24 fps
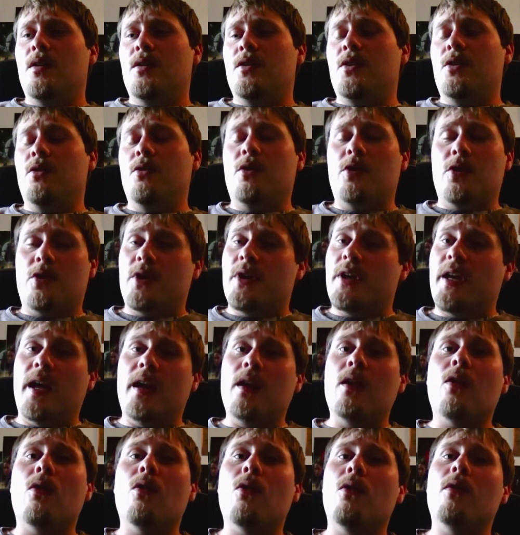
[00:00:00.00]
to
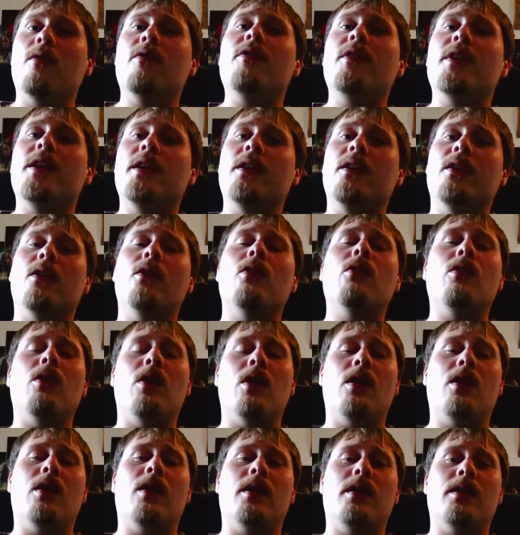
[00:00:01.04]
create a whole video
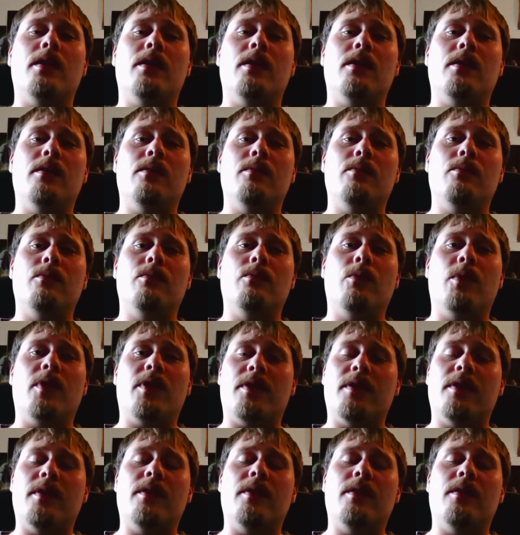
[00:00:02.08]
on
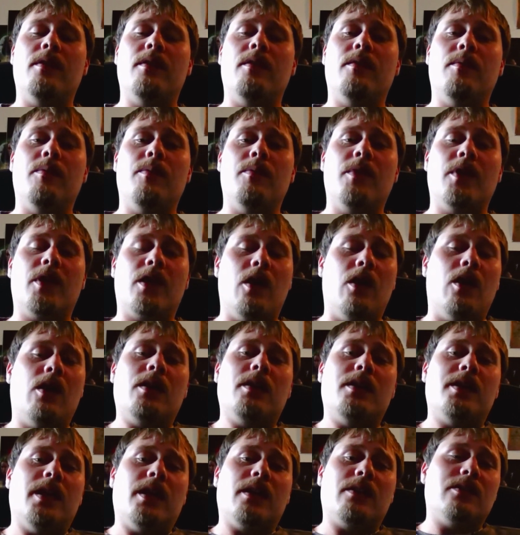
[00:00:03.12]
within the
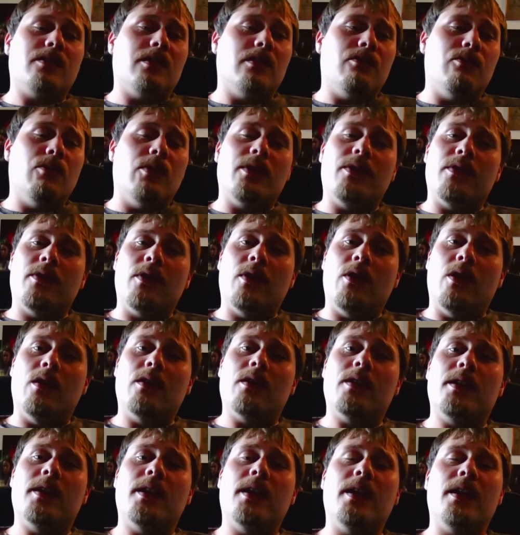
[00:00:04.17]
context of what the
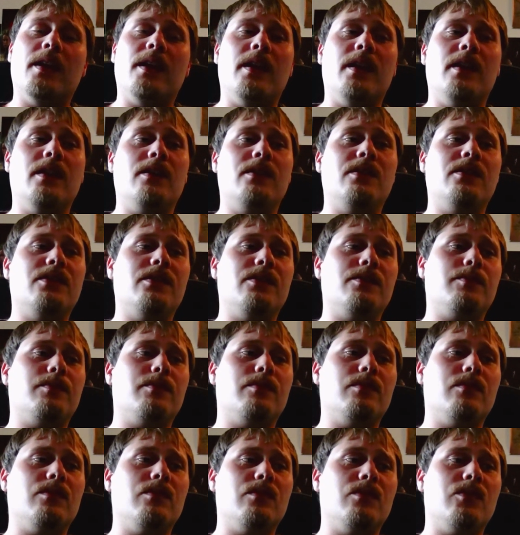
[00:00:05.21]
holiday is.
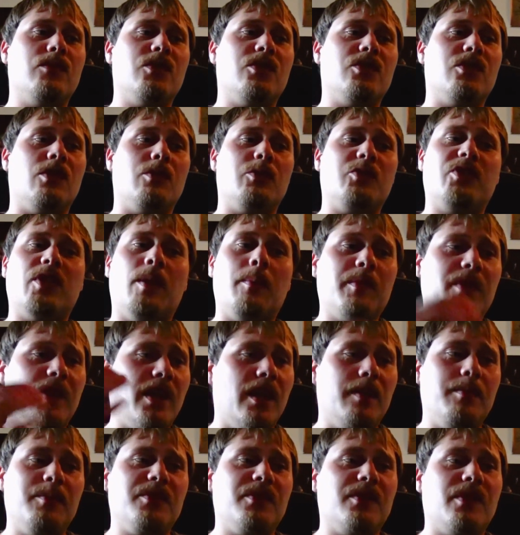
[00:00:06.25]
So
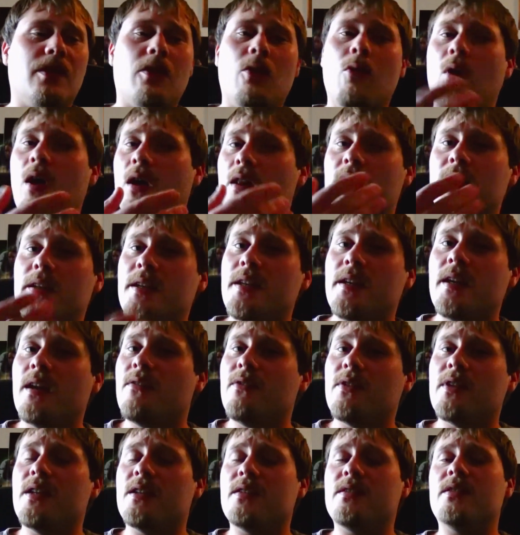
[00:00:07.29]
sometimes the quality
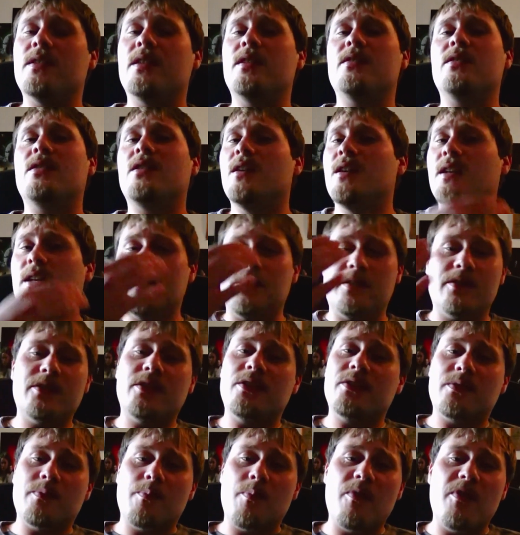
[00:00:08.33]
of it isn't as good, it's
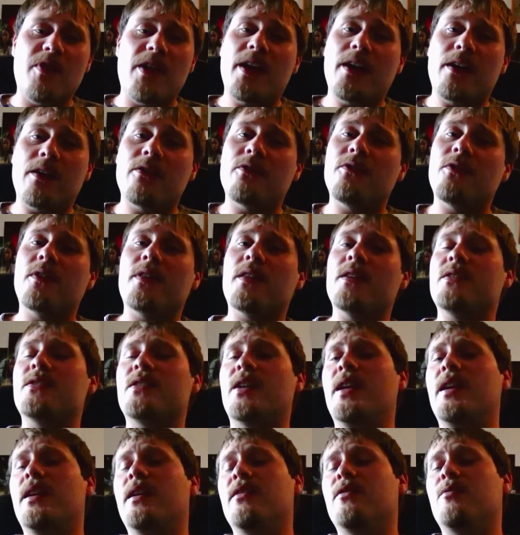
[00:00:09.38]
just there for the
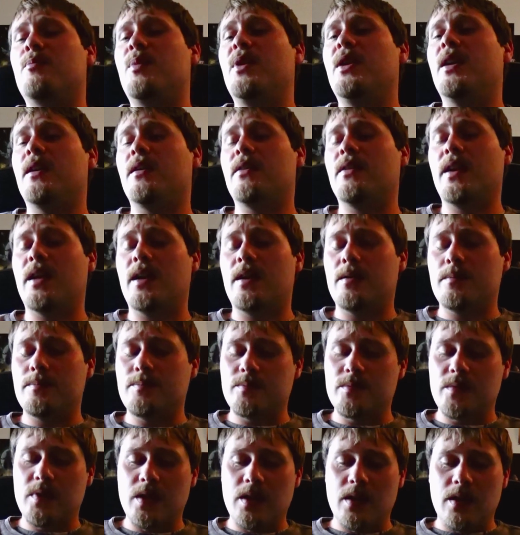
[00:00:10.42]
sake of being there.
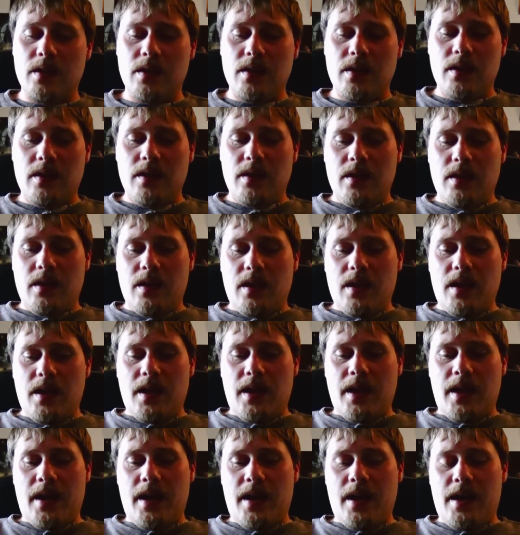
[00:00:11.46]

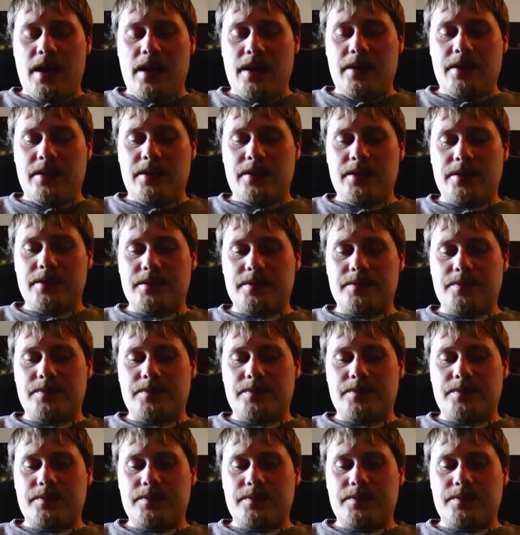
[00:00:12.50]
And